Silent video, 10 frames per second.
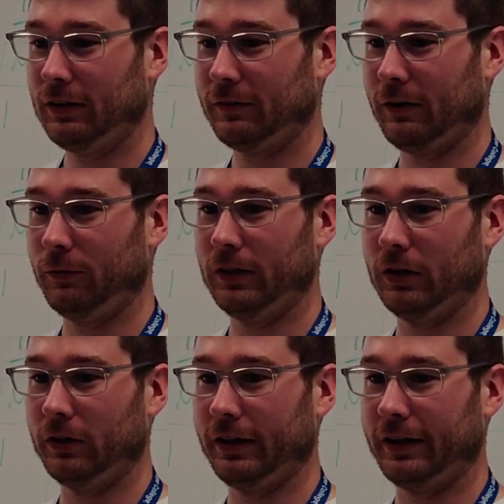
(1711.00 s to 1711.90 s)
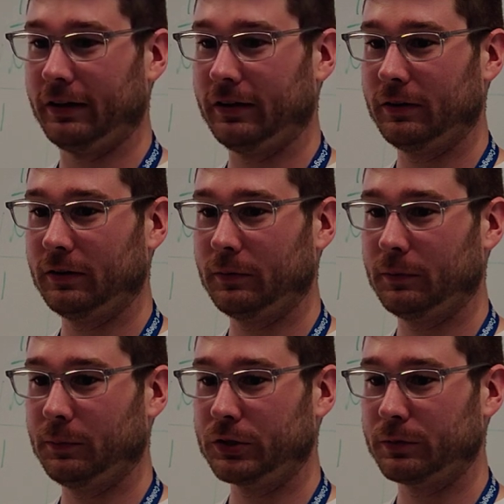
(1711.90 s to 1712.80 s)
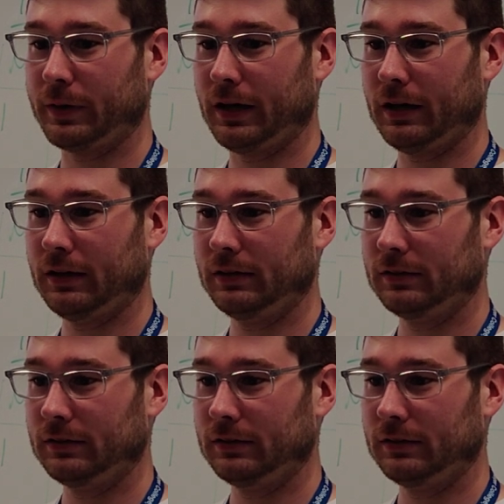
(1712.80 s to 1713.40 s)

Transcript: If I reload, like, push it back?